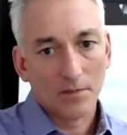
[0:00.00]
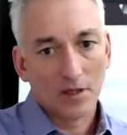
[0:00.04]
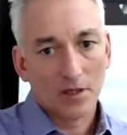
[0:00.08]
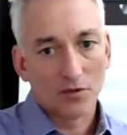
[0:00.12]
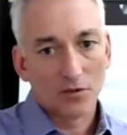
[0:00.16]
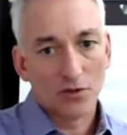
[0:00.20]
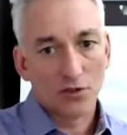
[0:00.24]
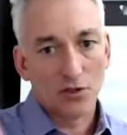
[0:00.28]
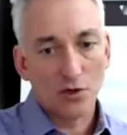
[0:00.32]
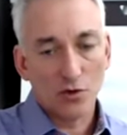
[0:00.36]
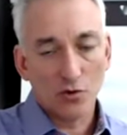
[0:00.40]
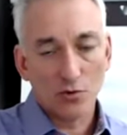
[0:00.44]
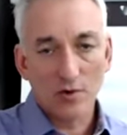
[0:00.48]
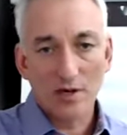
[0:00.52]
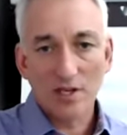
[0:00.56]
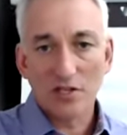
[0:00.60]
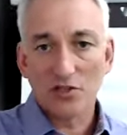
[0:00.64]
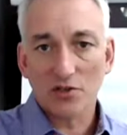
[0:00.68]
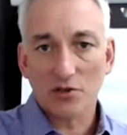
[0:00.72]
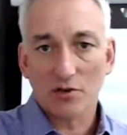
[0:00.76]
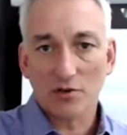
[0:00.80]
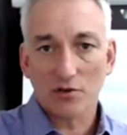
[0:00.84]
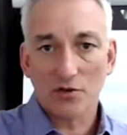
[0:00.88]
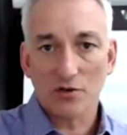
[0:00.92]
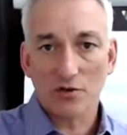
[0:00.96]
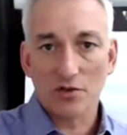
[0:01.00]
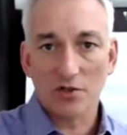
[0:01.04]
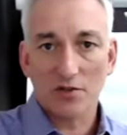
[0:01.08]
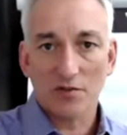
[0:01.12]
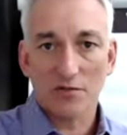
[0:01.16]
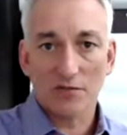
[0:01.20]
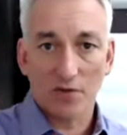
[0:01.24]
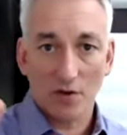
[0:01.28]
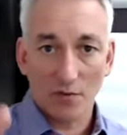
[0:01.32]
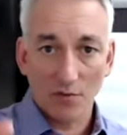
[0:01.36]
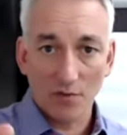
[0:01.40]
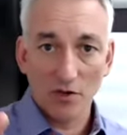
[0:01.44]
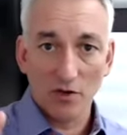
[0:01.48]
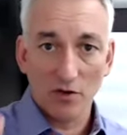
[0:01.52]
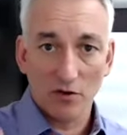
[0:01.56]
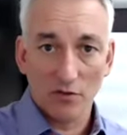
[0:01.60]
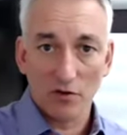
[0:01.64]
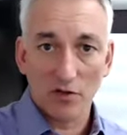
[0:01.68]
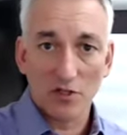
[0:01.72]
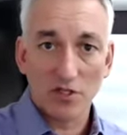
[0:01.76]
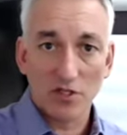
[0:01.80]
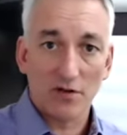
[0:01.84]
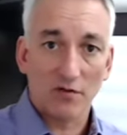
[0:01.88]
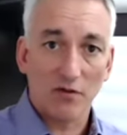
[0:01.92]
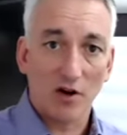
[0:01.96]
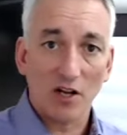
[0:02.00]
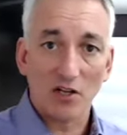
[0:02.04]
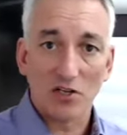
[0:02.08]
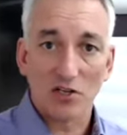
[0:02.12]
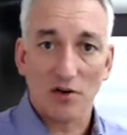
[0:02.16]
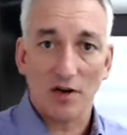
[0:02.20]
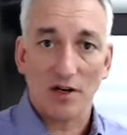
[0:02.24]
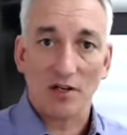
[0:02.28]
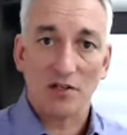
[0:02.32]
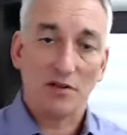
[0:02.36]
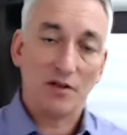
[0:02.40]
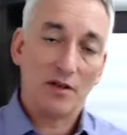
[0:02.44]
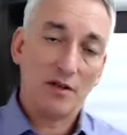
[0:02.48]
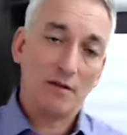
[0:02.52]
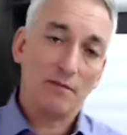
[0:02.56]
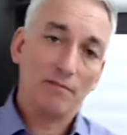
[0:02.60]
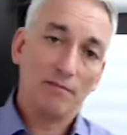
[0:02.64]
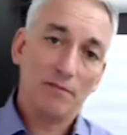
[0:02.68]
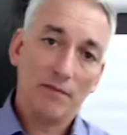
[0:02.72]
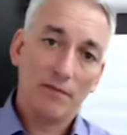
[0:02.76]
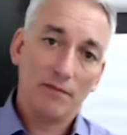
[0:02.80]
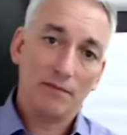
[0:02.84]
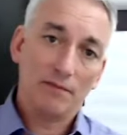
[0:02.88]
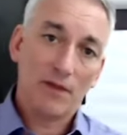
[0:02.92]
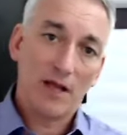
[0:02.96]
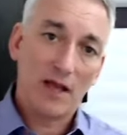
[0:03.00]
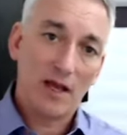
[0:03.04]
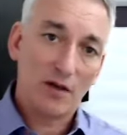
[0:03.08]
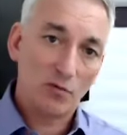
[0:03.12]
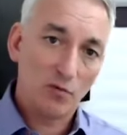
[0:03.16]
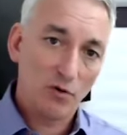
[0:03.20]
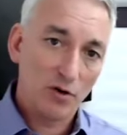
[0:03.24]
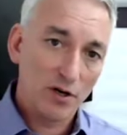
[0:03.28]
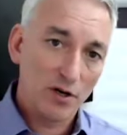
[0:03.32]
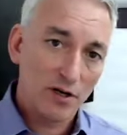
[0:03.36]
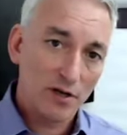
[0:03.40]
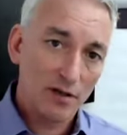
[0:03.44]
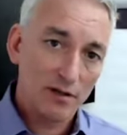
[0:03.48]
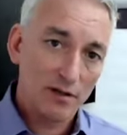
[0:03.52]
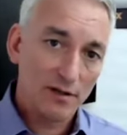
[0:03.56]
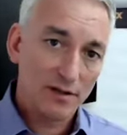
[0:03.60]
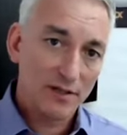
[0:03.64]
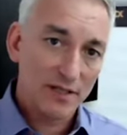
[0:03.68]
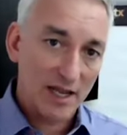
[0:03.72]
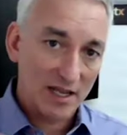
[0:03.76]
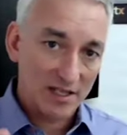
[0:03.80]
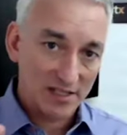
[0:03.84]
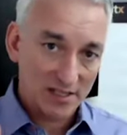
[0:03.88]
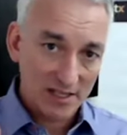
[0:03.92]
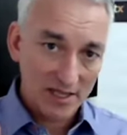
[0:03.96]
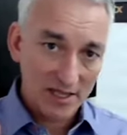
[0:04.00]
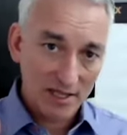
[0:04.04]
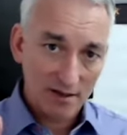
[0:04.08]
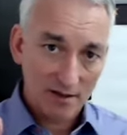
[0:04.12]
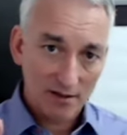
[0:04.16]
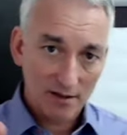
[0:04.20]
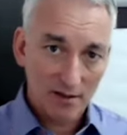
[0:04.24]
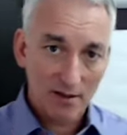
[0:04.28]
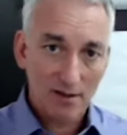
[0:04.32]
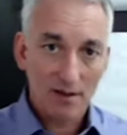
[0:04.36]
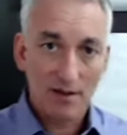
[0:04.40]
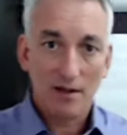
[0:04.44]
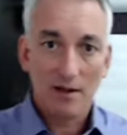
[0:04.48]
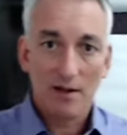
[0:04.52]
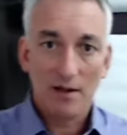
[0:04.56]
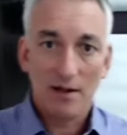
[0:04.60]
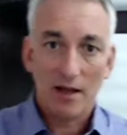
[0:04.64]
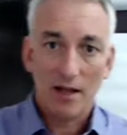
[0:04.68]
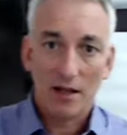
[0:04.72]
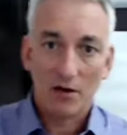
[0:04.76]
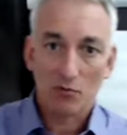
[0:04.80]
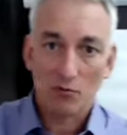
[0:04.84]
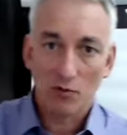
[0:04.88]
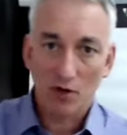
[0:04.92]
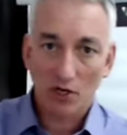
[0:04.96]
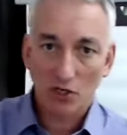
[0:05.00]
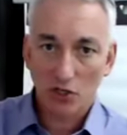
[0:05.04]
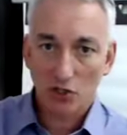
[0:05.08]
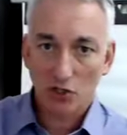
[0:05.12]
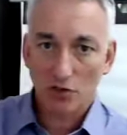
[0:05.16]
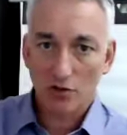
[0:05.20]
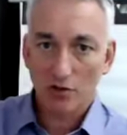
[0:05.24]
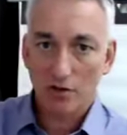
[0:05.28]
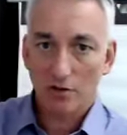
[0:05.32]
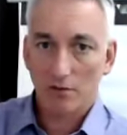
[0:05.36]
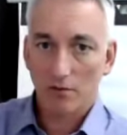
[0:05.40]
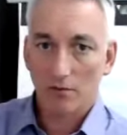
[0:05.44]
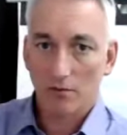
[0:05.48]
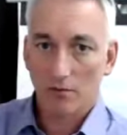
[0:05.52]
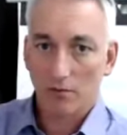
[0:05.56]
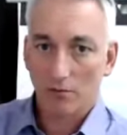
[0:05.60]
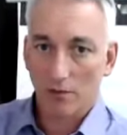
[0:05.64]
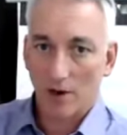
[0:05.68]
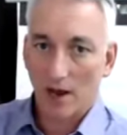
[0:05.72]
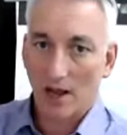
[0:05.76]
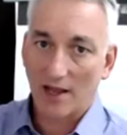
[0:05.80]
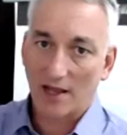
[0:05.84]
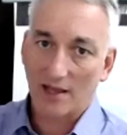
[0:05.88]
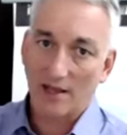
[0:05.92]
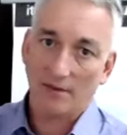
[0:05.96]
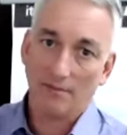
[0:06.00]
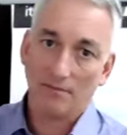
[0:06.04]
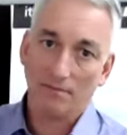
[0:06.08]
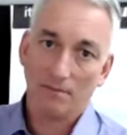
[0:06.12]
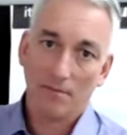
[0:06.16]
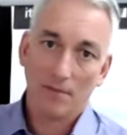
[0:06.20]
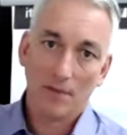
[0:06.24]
two researchers from the University of Rochester, actually, Edward Deci and Richard Ryan.